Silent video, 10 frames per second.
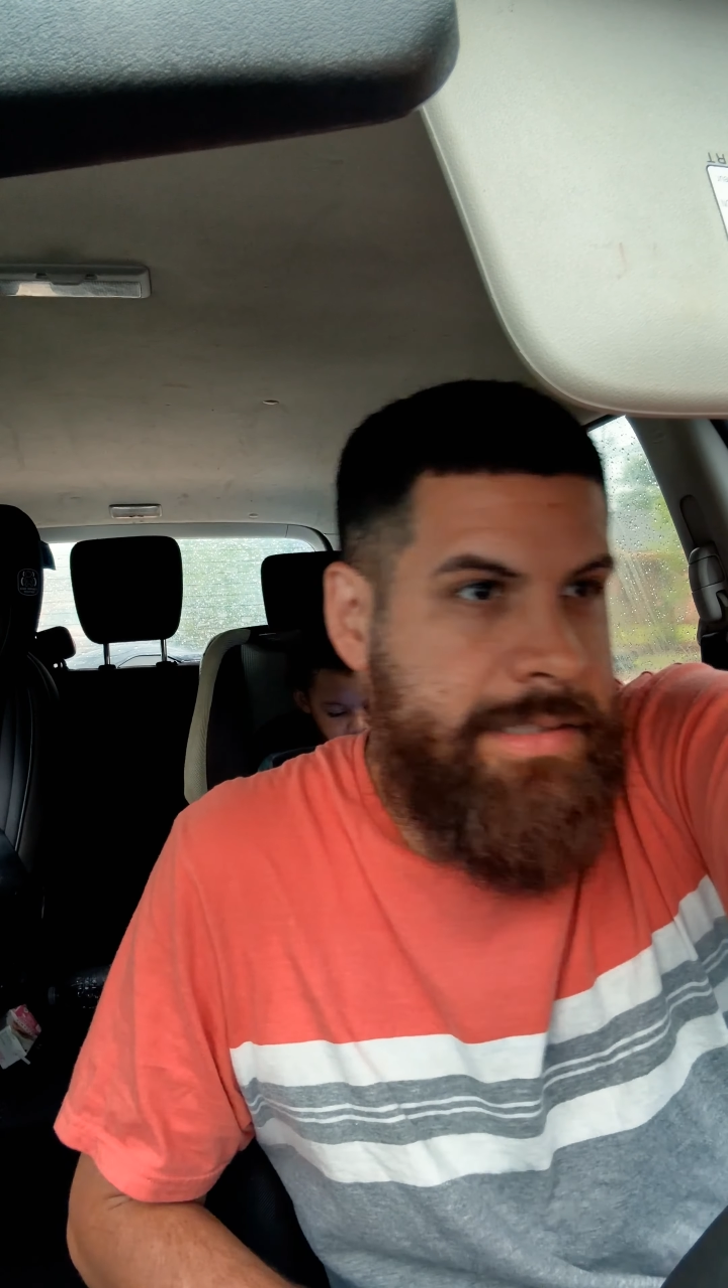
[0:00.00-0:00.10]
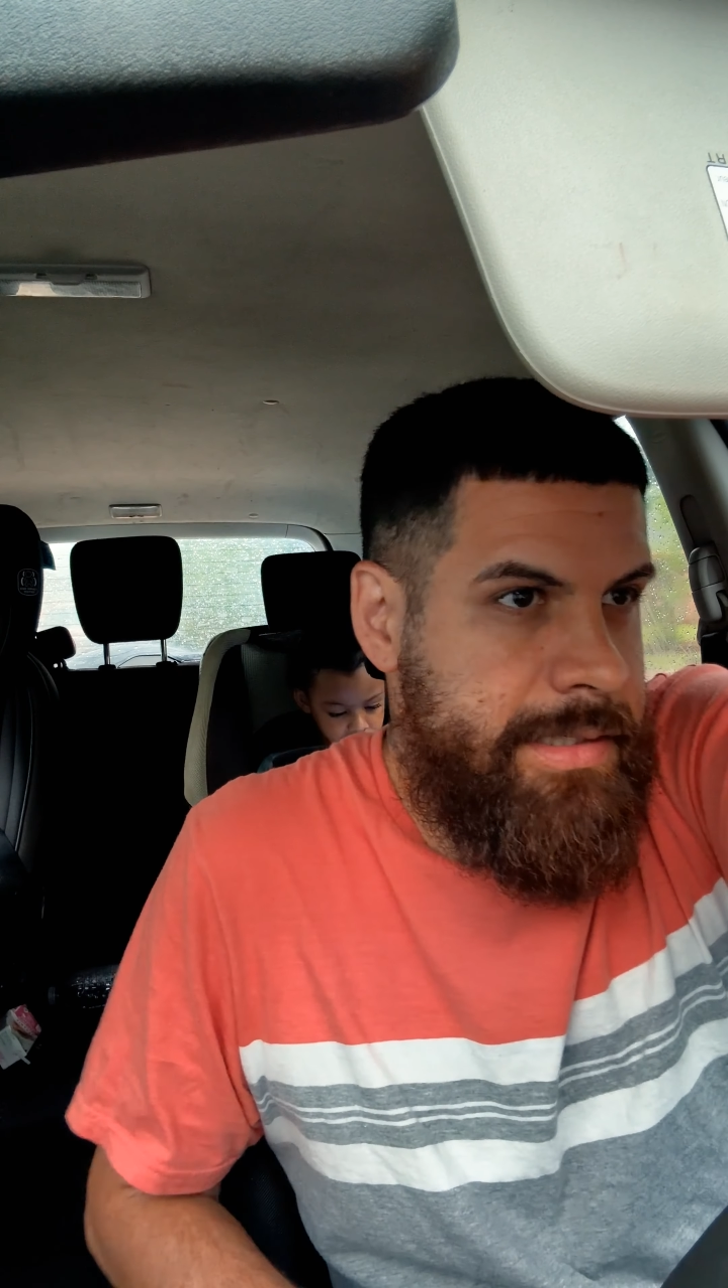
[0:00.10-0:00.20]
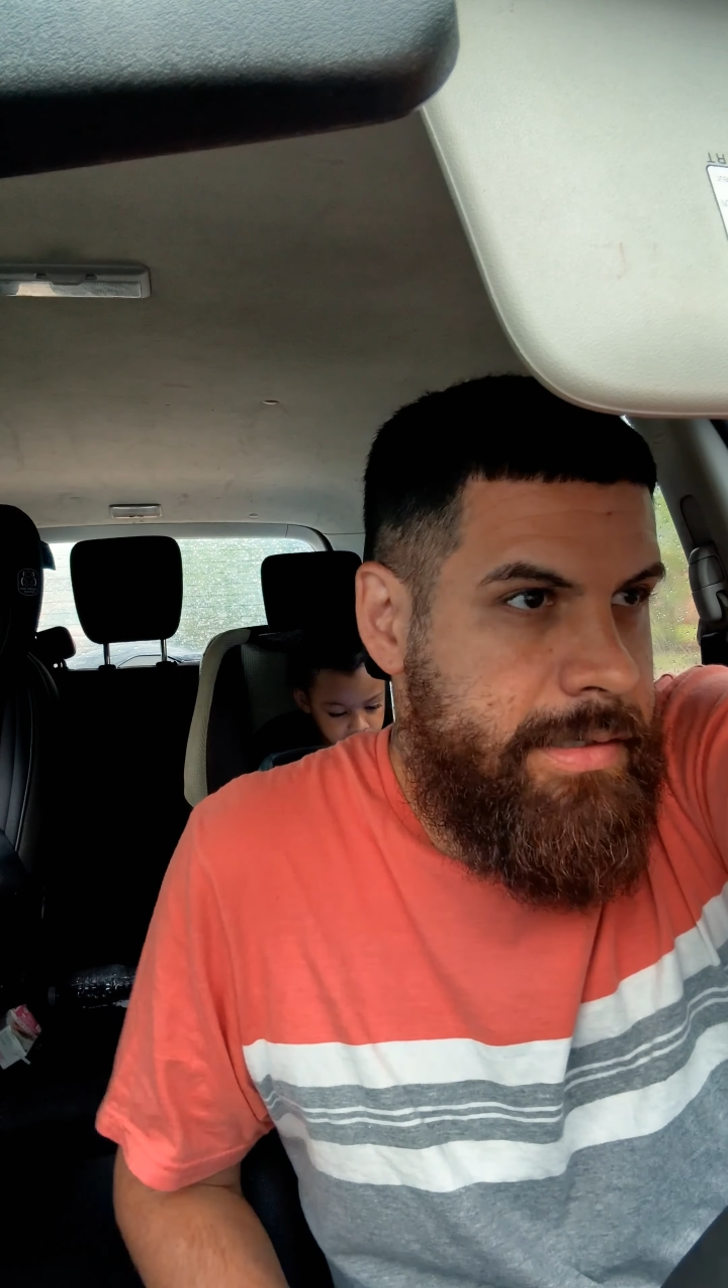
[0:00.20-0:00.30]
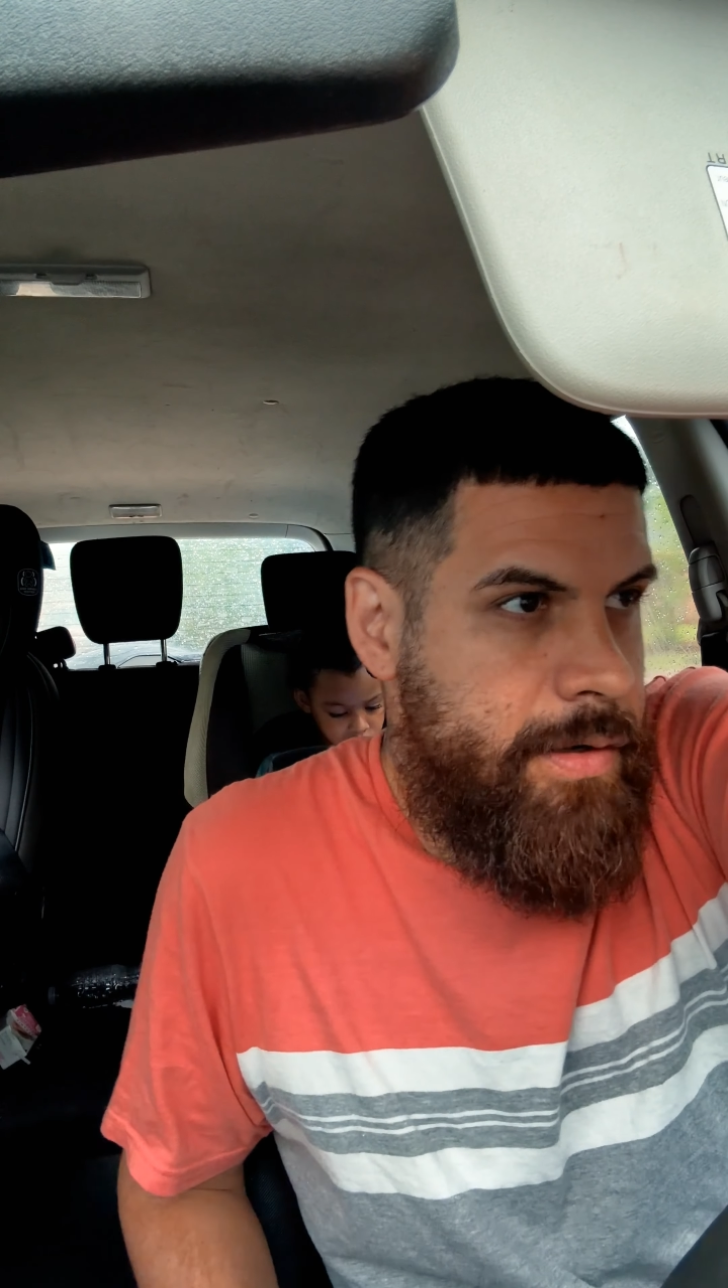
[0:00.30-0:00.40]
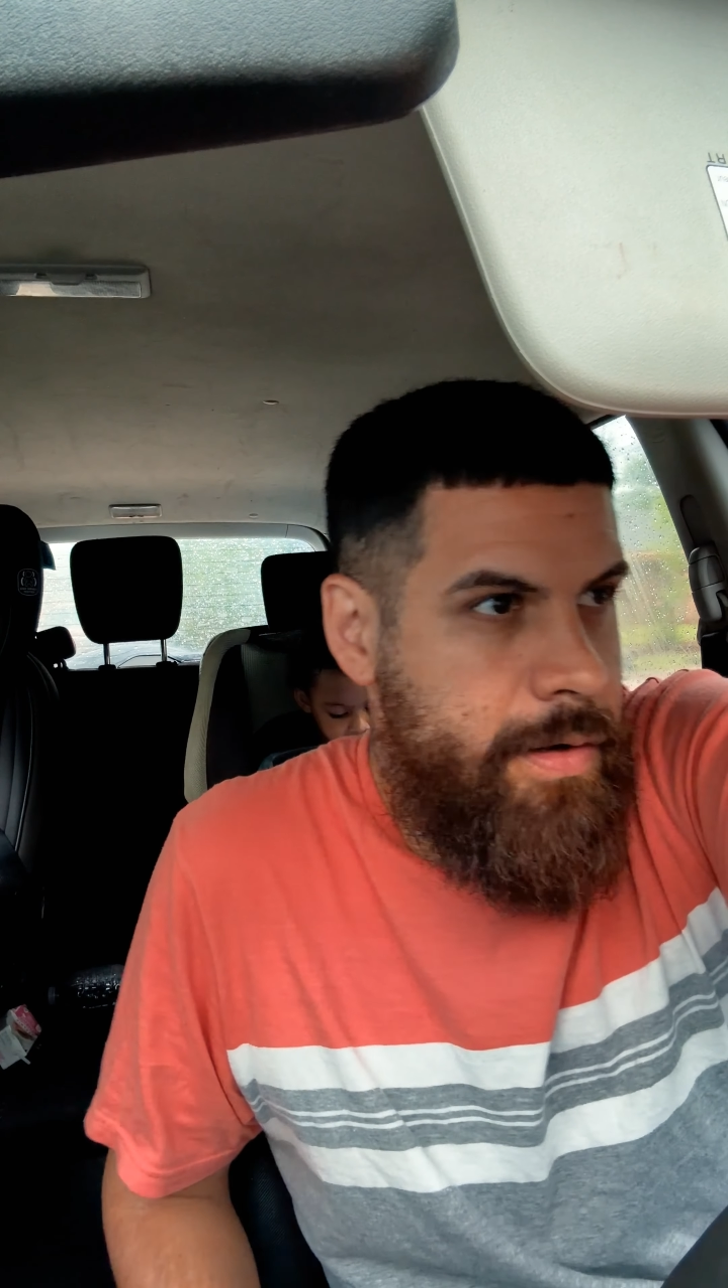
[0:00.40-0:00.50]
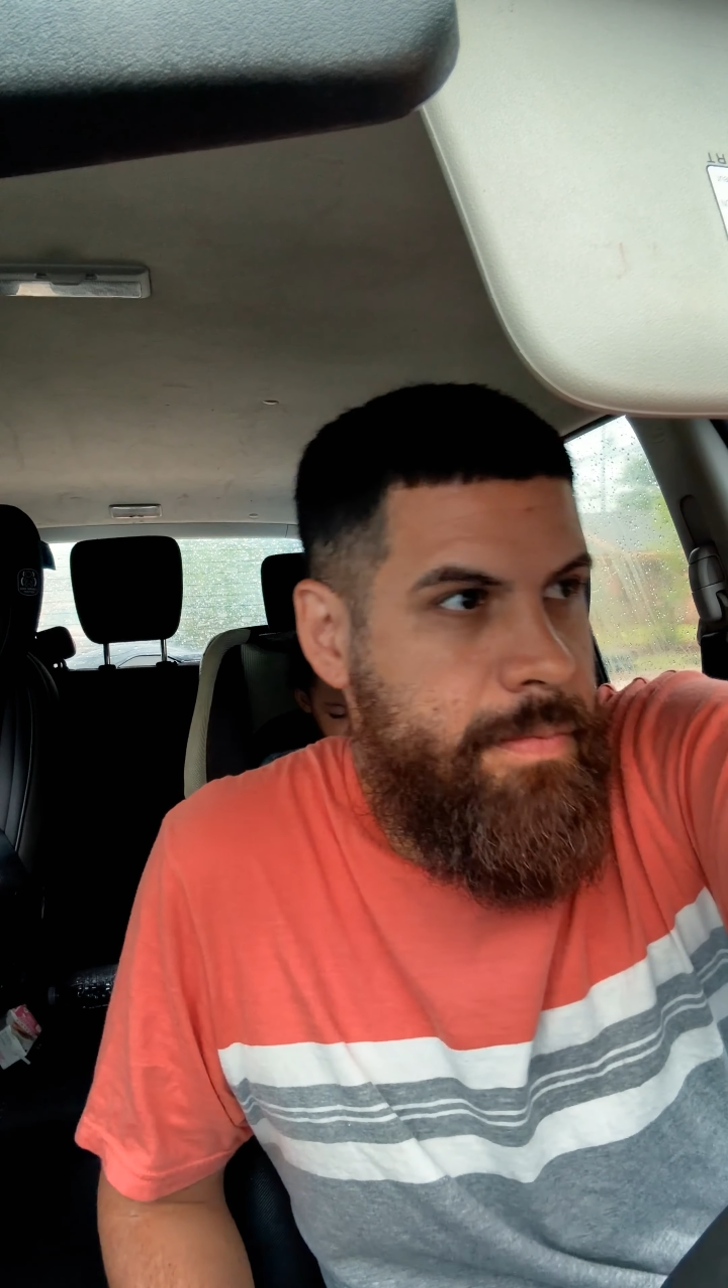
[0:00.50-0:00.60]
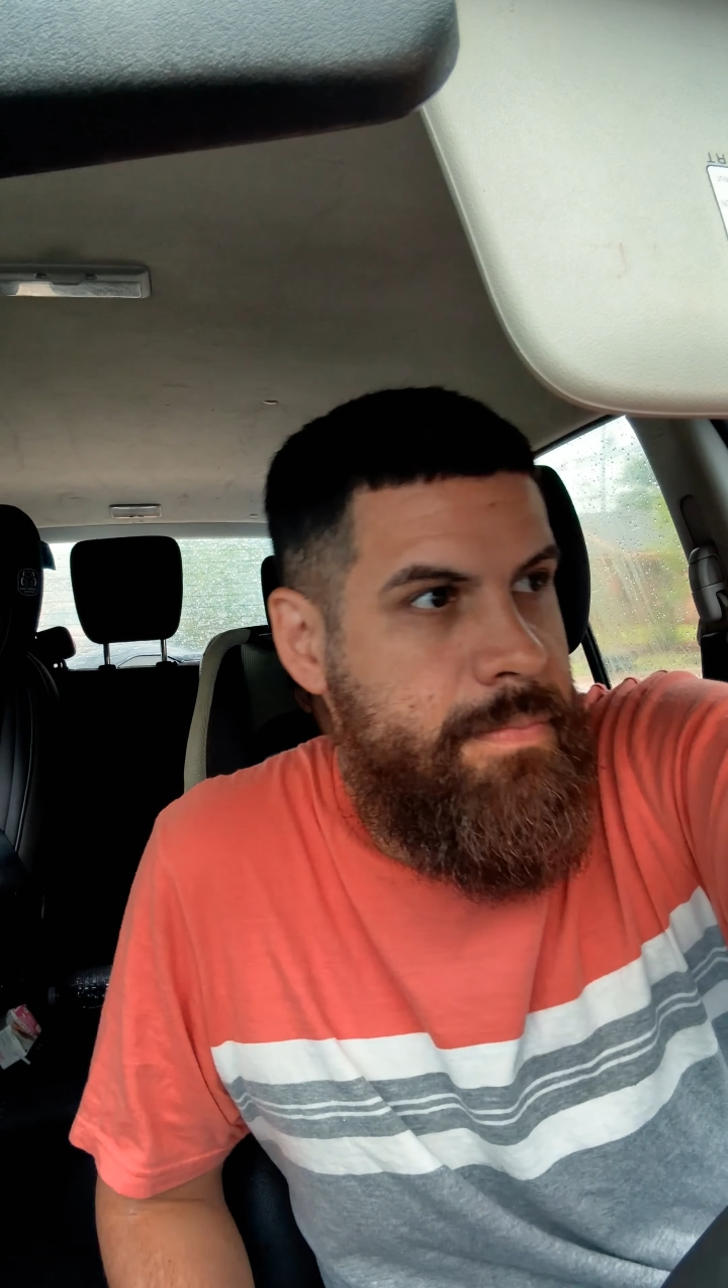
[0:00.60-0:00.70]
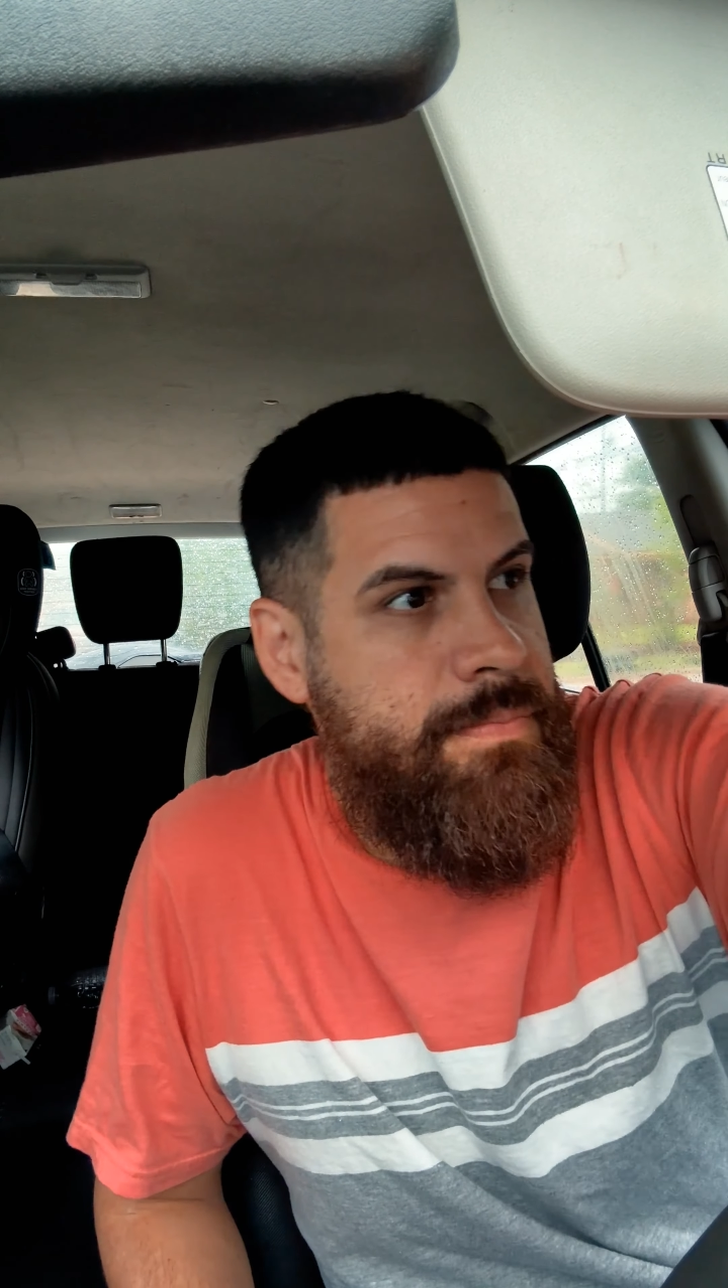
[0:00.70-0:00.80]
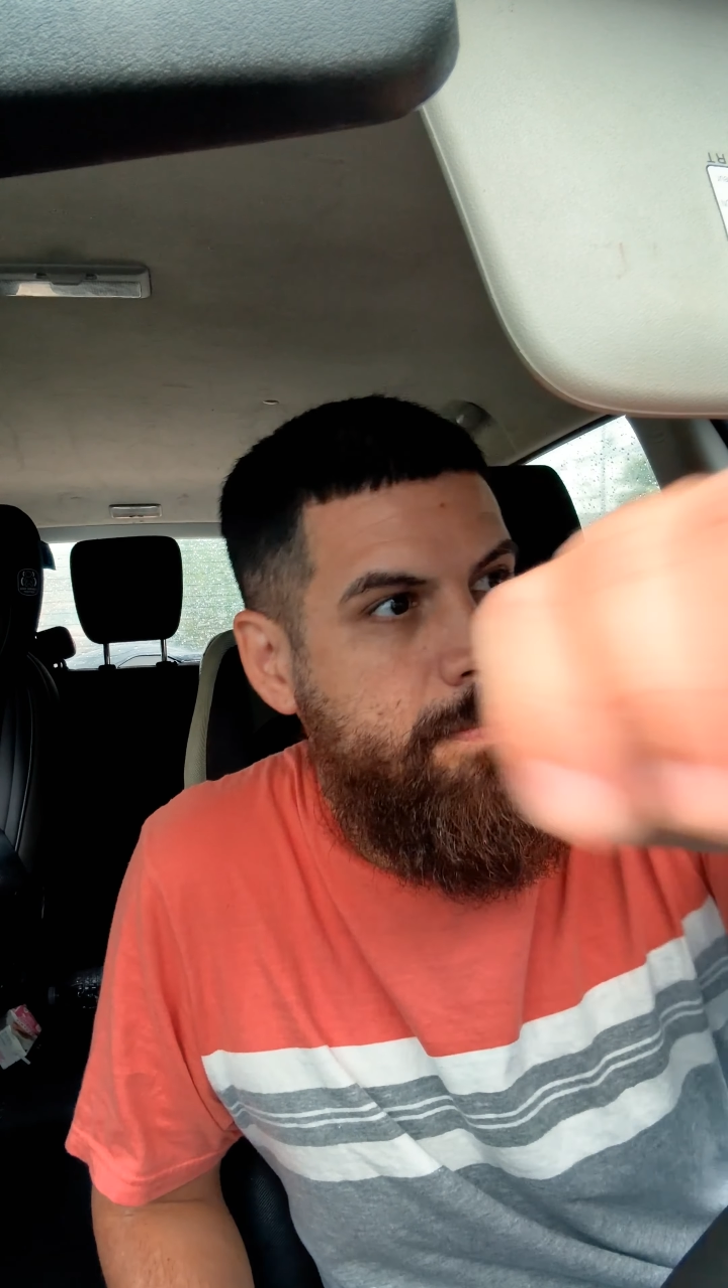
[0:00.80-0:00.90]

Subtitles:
ZR.